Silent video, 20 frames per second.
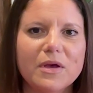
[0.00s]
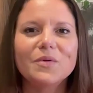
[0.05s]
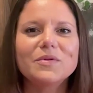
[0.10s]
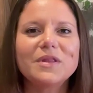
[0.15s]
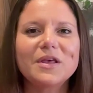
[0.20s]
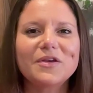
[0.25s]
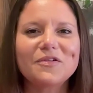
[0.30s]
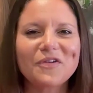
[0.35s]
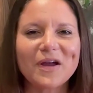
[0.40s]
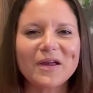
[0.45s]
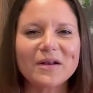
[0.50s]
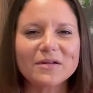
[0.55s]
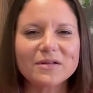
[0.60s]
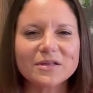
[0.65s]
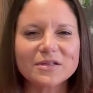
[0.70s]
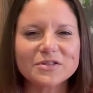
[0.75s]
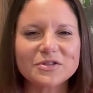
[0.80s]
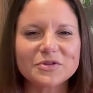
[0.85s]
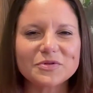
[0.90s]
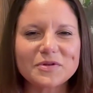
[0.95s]
And when they
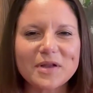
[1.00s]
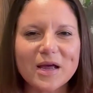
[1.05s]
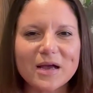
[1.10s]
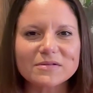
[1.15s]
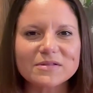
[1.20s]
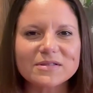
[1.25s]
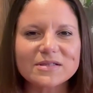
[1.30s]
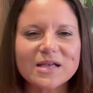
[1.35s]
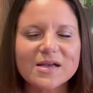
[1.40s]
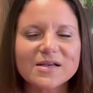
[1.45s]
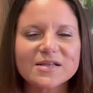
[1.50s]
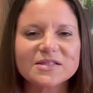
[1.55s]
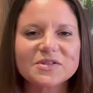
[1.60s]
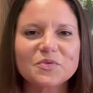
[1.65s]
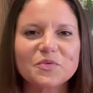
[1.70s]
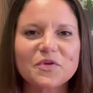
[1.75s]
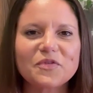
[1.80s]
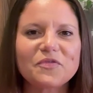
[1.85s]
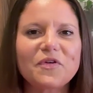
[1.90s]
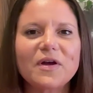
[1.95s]
finally do
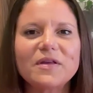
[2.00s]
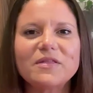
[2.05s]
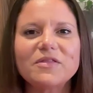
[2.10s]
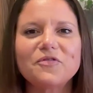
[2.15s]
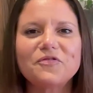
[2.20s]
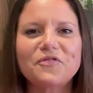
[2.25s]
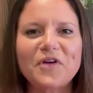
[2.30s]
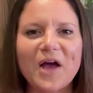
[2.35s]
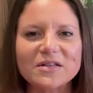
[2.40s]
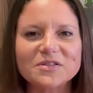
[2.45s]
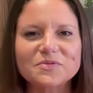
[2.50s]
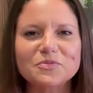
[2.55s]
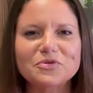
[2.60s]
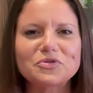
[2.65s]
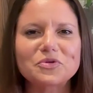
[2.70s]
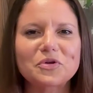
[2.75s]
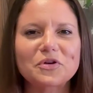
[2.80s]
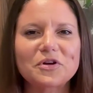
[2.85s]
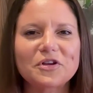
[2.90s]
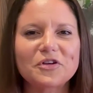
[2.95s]
downsize, we find the vast
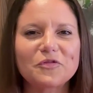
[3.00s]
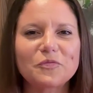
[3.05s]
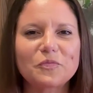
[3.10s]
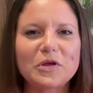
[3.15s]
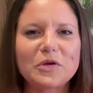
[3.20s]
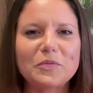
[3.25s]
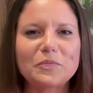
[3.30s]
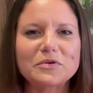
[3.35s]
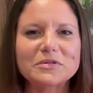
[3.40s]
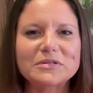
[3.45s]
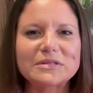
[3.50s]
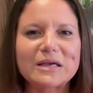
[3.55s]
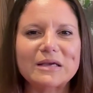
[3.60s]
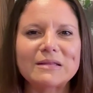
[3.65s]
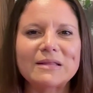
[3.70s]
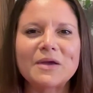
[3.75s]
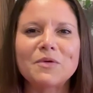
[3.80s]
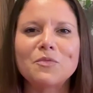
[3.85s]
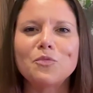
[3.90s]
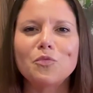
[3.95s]
majority of people
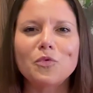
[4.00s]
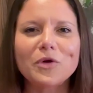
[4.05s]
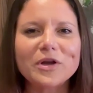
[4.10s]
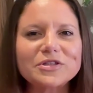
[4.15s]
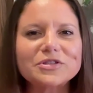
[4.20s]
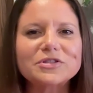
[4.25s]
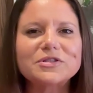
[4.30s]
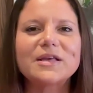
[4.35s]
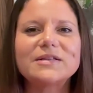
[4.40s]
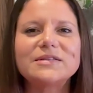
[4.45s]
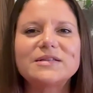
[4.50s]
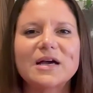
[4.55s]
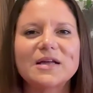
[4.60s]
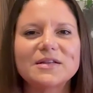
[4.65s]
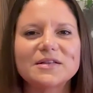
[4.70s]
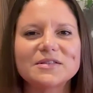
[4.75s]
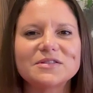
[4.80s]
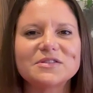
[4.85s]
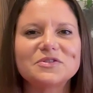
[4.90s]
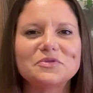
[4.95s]
say they wish they'd
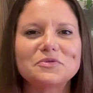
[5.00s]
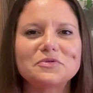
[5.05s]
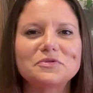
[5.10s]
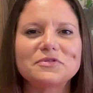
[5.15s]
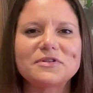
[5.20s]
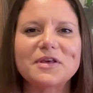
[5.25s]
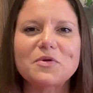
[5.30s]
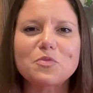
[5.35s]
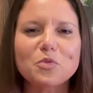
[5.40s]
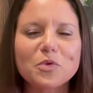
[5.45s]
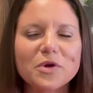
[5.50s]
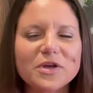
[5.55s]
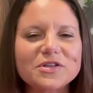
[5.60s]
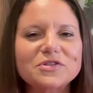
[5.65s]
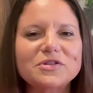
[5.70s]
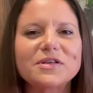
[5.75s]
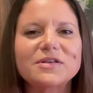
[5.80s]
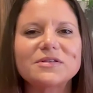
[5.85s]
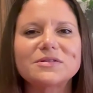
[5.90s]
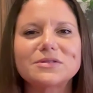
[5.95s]
done it sooner. They
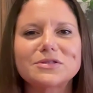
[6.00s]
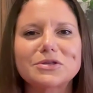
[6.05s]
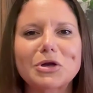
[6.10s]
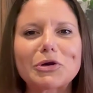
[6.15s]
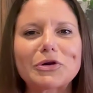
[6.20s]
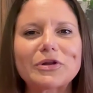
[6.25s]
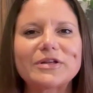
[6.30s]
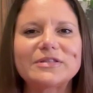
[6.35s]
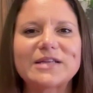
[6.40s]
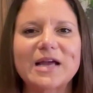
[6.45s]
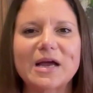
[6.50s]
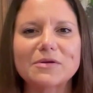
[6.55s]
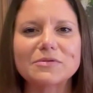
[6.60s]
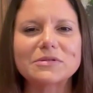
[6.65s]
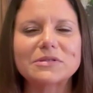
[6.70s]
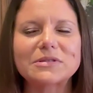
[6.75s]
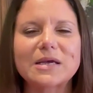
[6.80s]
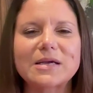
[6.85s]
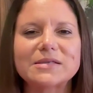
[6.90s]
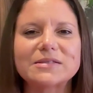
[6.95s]
wish they'd started
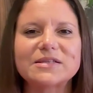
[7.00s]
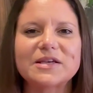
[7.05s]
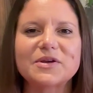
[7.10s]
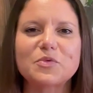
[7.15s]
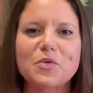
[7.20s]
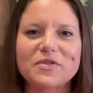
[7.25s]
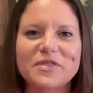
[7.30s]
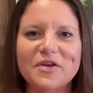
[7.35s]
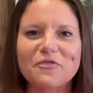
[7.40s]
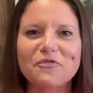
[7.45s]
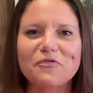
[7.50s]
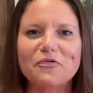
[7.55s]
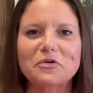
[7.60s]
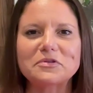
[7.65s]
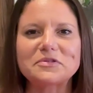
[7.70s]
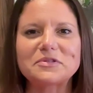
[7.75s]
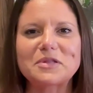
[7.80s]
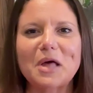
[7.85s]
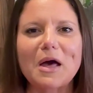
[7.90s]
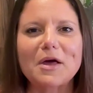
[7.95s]
downsizing when they
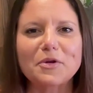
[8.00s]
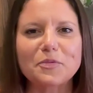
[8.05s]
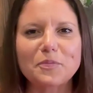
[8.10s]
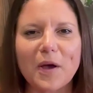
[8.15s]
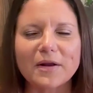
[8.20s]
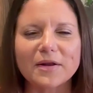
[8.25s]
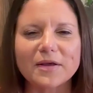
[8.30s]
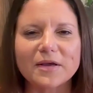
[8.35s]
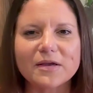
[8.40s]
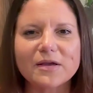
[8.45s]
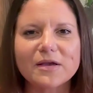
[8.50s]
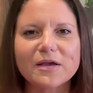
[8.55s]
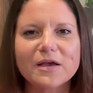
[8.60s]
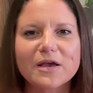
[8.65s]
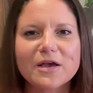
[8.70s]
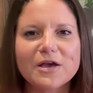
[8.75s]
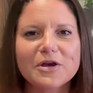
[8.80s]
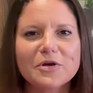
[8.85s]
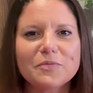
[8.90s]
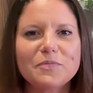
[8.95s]
first thought about it,
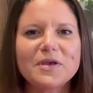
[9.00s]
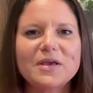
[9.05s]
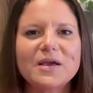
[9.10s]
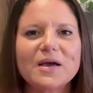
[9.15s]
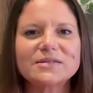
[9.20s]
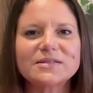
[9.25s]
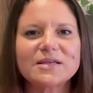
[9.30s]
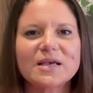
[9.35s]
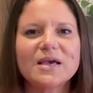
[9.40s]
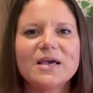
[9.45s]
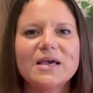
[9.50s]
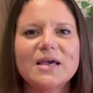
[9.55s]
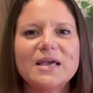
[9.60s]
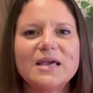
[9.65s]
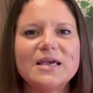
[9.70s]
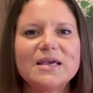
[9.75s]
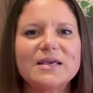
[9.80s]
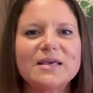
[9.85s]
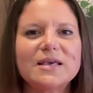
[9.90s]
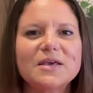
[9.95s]
because
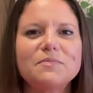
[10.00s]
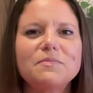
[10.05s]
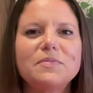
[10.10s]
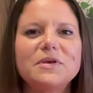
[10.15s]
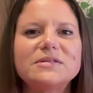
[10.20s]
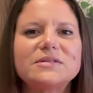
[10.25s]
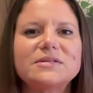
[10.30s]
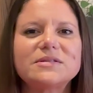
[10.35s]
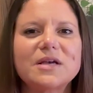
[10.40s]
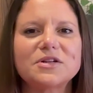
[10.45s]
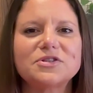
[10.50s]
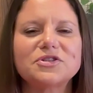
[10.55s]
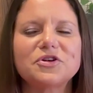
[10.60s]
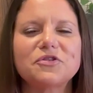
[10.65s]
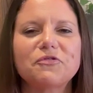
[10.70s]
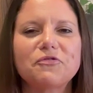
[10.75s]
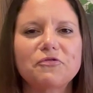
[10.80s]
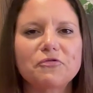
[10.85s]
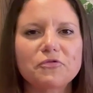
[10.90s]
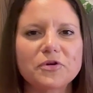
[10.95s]
it can be such
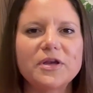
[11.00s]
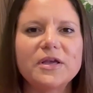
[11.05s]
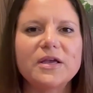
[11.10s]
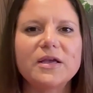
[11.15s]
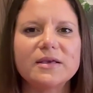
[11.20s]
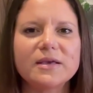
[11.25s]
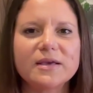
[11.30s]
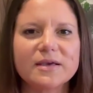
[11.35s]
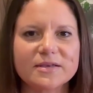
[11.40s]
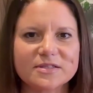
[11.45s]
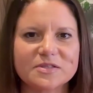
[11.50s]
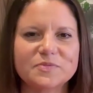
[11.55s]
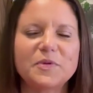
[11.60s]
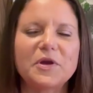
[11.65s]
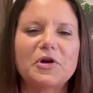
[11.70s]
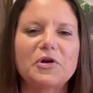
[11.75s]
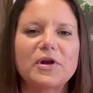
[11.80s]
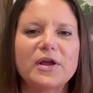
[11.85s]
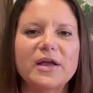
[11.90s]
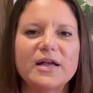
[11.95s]
a freeing
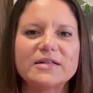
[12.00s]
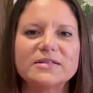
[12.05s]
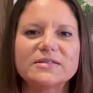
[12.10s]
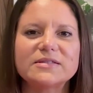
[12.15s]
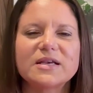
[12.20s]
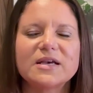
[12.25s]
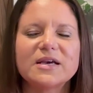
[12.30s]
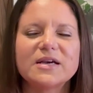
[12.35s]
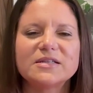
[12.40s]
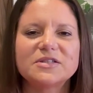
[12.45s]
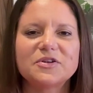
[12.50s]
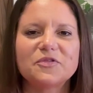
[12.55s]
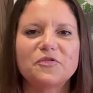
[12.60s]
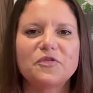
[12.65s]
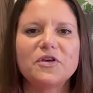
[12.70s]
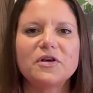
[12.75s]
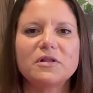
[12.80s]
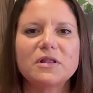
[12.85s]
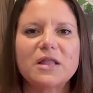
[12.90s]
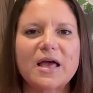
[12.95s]
experience to
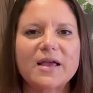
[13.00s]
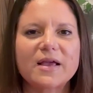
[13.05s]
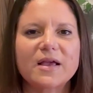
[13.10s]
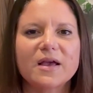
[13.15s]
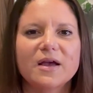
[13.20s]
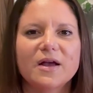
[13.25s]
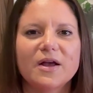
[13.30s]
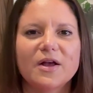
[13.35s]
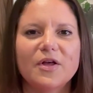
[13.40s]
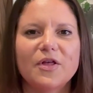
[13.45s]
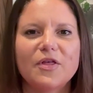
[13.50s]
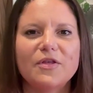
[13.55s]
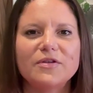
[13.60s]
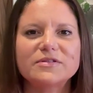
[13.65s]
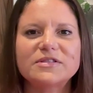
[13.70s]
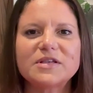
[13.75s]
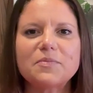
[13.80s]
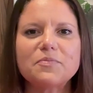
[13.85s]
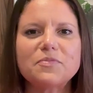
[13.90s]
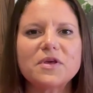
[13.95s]
feel like
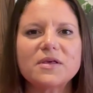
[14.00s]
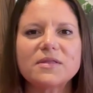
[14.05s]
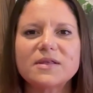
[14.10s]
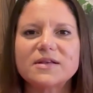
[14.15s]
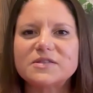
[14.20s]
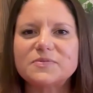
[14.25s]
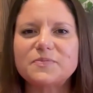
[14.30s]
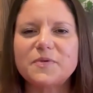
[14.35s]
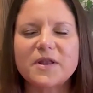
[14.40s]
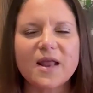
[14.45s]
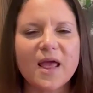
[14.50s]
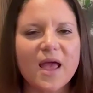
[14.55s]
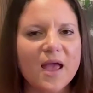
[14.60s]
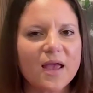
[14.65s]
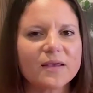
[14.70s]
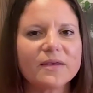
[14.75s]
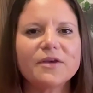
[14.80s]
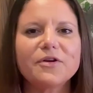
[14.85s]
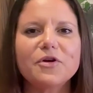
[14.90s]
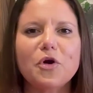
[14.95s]
something that's been
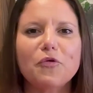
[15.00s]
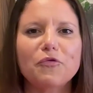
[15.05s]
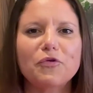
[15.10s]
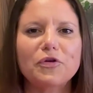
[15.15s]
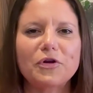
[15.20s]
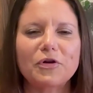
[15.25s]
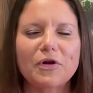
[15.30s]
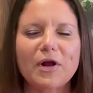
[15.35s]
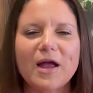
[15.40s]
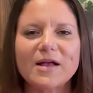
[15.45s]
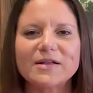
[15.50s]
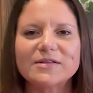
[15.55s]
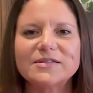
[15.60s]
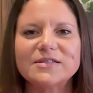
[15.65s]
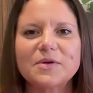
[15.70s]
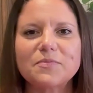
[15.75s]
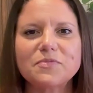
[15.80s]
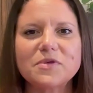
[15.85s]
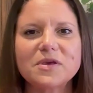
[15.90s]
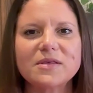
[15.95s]
hanging over your head,
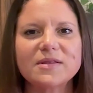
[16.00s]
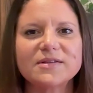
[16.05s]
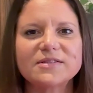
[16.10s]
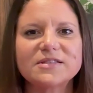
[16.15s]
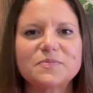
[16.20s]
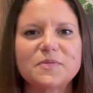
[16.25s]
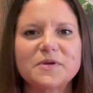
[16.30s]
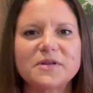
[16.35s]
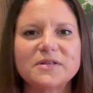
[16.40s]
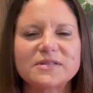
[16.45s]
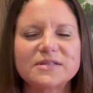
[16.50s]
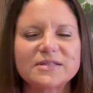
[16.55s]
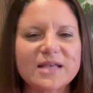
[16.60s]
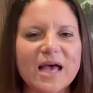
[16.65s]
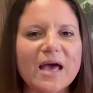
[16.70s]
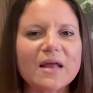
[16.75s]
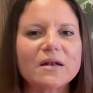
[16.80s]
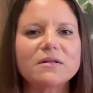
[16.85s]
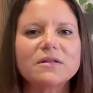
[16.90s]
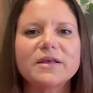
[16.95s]
something that's been
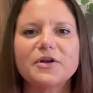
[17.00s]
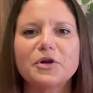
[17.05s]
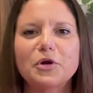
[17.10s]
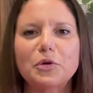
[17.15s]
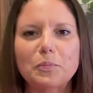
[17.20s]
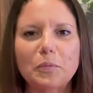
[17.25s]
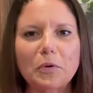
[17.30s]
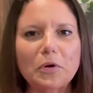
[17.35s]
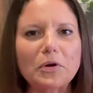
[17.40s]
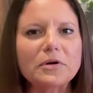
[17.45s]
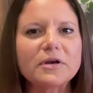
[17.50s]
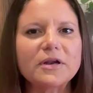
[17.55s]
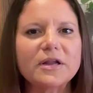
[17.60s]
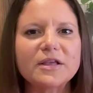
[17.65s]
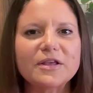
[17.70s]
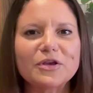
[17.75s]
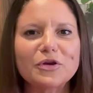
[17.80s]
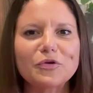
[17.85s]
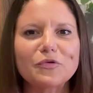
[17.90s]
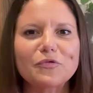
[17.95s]
saddling or
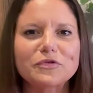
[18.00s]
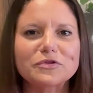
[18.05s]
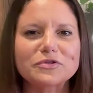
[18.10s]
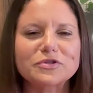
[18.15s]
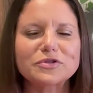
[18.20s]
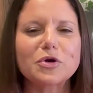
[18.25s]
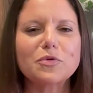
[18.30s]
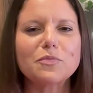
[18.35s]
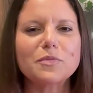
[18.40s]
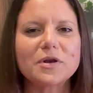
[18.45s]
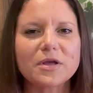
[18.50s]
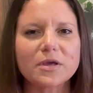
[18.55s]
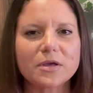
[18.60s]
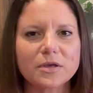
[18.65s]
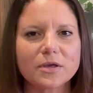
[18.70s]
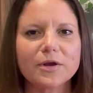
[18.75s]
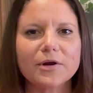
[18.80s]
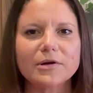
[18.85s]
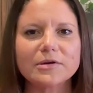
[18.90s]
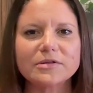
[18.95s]
burdening you for so many
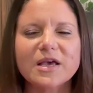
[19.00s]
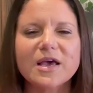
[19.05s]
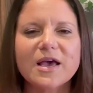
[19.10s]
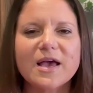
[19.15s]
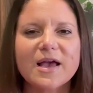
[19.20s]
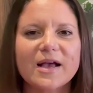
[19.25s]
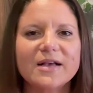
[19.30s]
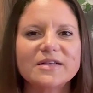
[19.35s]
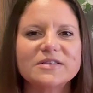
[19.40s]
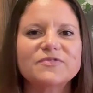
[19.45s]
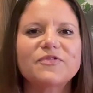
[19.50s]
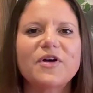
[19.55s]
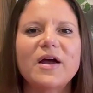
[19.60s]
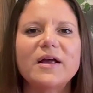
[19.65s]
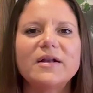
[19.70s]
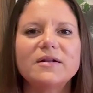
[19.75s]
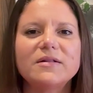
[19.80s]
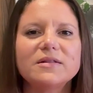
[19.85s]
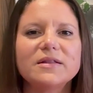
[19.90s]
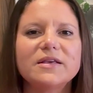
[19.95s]
years has
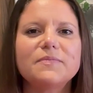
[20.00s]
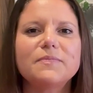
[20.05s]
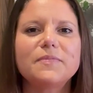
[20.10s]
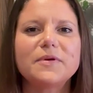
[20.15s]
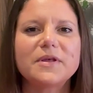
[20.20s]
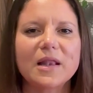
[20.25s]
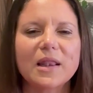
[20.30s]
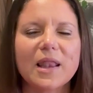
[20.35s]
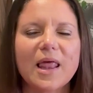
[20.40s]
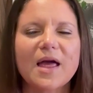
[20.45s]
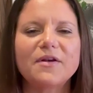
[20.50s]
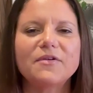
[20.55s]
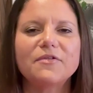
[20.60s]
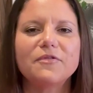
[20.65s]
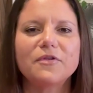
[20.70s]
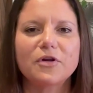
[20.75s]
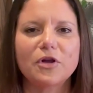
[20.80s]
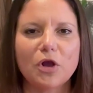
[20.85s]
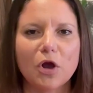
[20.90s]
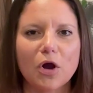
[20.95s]
finally been let
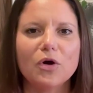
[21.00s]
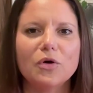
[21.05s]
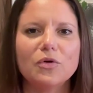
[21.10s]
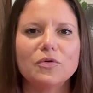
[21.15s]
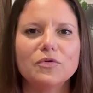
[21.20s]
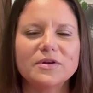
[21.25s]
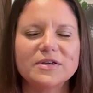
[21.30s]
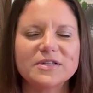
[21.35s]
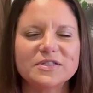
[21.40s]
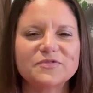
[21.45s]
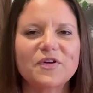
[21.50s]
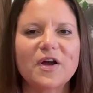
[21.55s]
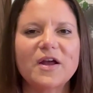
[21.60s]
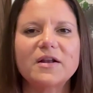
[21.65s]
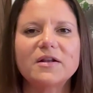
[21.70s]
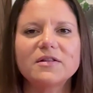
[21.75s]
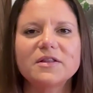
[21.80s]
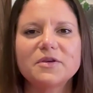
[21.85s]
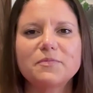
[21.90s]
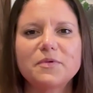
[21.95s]
go, has
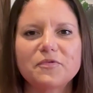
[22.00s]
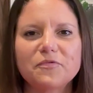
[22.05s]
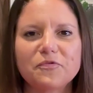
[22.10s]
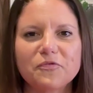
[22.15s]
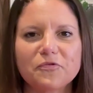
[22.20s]
finally been